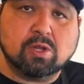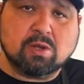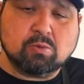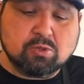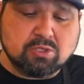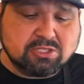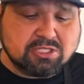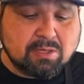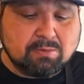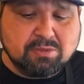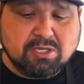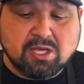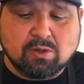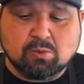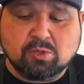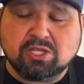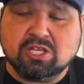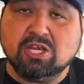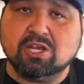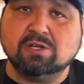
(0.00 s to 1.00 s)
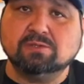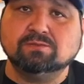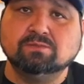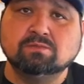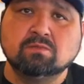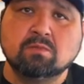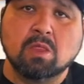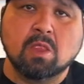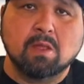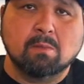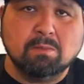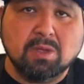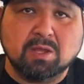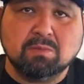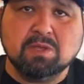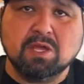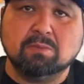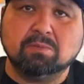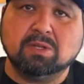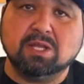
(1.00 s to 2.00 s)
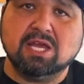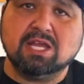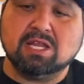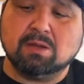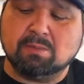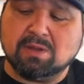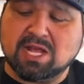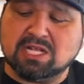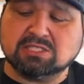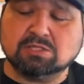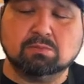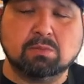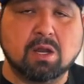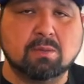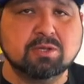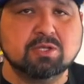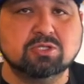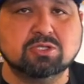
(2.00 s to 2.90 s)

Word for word: once I'm done with here. Make me a plate, I'm gonna add some barbecue